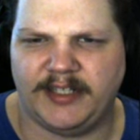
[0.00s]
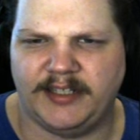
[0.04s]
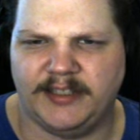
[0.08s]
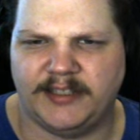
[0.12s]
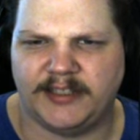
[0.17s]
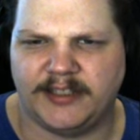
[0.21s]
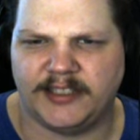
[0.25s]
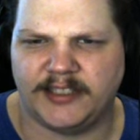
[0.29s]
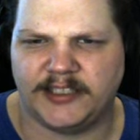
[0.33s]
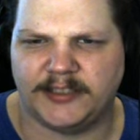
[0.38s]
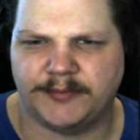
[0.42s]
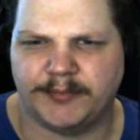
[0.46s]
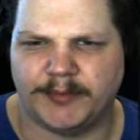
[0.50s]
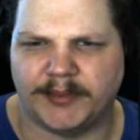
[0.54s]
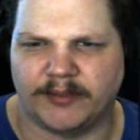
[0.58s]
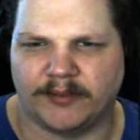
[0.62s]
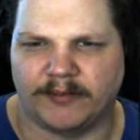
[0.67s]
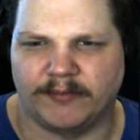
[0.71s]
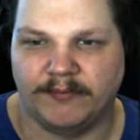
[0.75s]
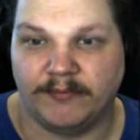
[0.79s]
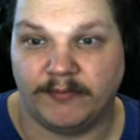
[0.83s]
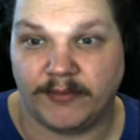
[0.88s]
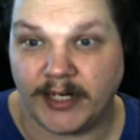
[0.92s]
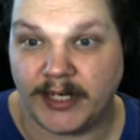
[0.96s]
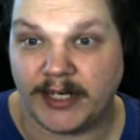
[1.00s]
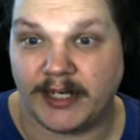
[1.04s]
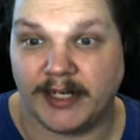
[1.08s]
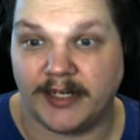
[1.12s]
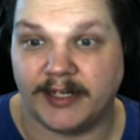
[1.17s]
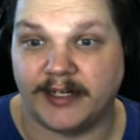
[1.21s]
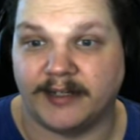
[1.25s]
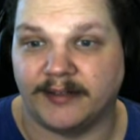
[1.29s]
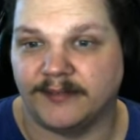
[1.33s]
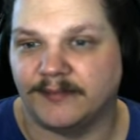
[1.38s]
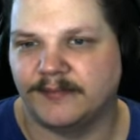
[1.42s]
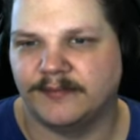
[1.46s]
in the hospital.
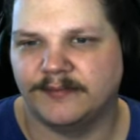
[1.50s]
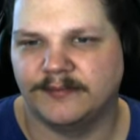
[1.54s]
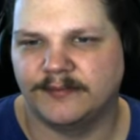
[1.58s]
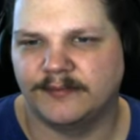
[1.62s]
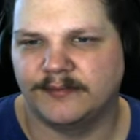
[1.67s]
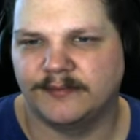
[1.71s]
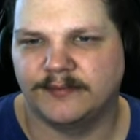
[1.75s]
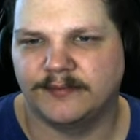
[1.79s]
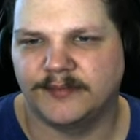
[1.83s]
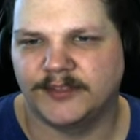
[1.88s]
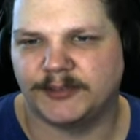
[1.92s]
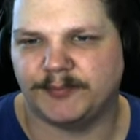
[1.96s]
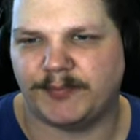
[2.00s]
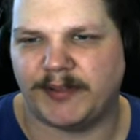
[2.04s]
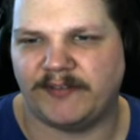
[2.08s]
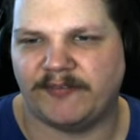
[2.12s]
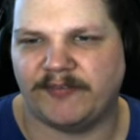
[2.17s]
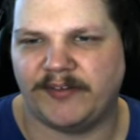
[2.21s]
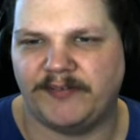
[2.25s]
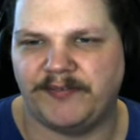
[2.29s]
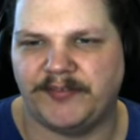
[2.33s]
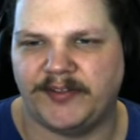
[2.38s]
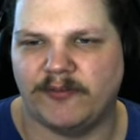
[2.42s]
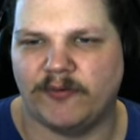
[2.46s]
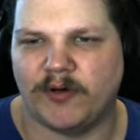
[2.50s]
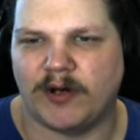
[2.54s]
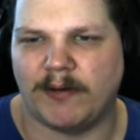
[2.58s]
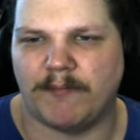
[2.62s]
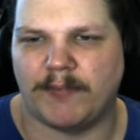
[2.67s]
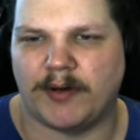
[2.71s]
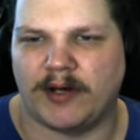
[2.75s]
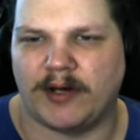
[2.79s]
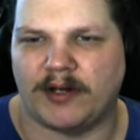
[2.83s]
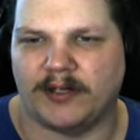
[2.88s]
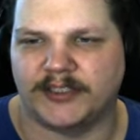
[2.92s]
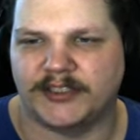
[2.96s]
Really? Spent
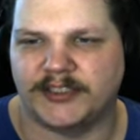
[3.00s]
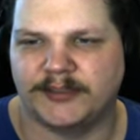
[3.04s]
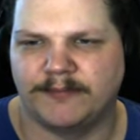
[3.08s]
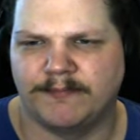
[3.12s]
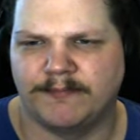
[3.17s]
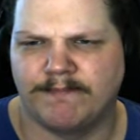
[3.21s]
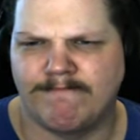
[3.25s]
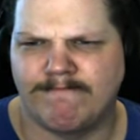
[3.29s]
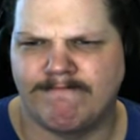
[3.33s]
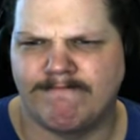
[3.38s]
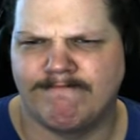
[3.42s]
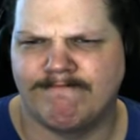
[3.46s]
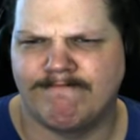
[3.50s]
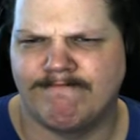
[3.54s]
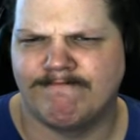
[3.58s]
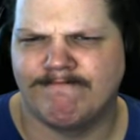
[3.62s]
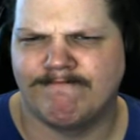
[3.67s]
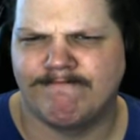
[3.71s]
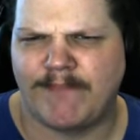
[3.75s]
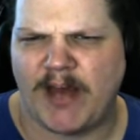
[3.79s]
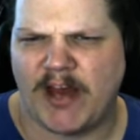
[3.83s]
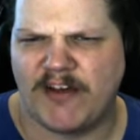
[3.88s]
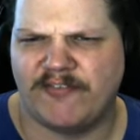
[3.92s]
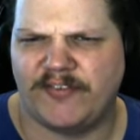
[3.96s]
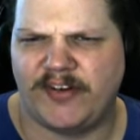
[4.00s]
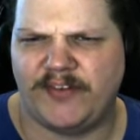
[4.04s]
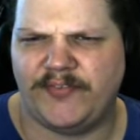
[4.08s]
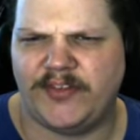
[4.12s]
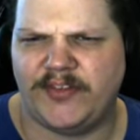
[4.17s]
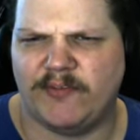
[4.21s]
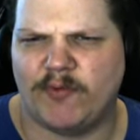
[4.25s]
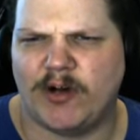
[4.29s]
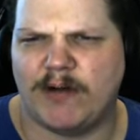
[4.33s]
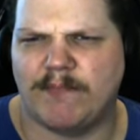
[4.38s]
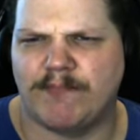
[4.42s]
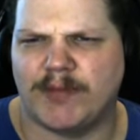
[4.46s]
51 bucks.
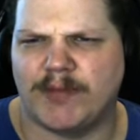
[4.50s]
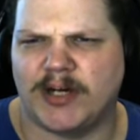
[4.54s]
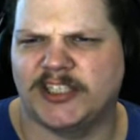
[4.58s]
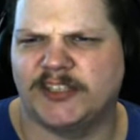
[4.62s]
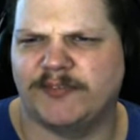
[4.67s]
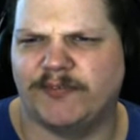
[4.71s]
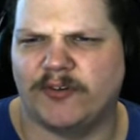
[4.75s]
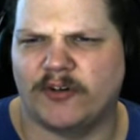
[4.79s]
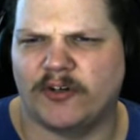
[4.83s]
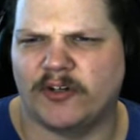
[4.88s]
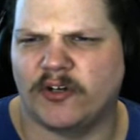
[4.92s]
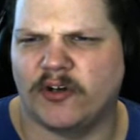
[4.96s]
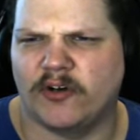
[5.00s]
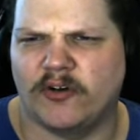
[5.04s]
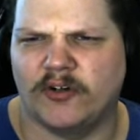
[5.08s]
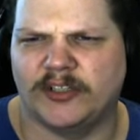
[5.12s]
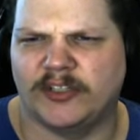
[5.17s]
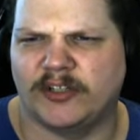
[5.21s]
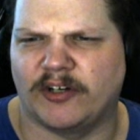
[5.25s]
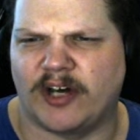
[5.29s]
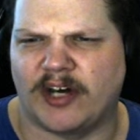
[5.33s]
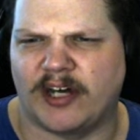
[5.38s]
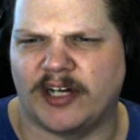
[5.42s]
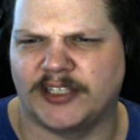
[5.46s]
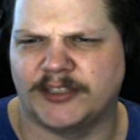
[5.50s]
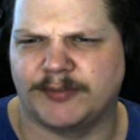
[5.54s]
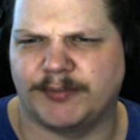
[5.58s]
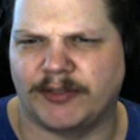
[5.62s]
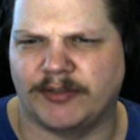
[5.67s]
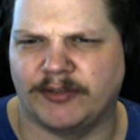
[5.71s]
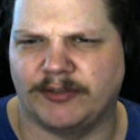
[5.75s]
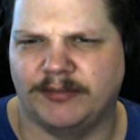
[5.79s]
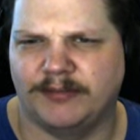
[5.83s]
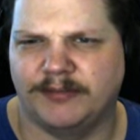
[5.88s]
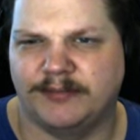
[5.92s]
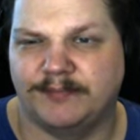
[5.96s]
51 bucks for going to the
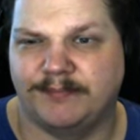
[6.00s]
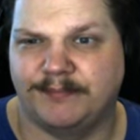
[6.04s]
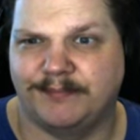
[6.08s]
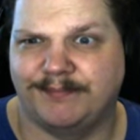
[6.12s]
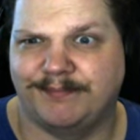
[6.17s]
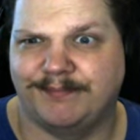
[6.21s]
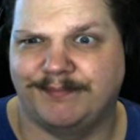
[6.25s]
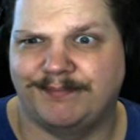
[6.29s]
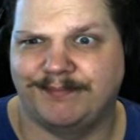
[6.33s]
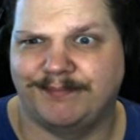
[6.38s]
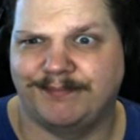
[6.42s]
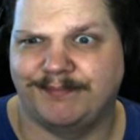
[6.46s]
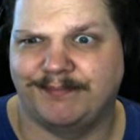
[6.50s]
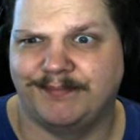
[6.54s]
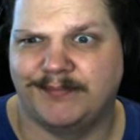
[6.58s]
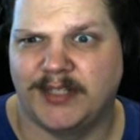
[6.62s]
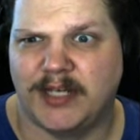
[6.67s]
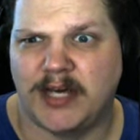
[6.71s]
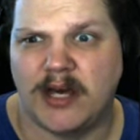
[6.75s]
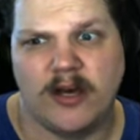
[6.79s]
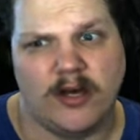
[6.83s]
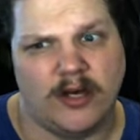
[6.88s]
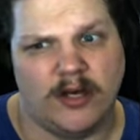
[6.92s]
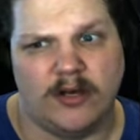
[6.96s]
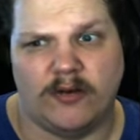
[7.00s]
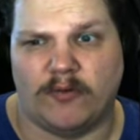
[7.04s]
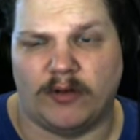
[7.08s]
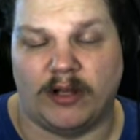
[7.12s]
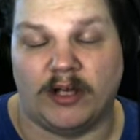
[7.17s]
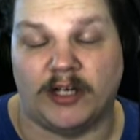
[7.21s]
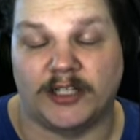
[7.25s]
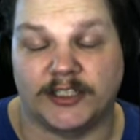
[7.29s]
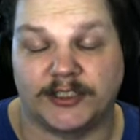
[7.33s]
hospital? Well,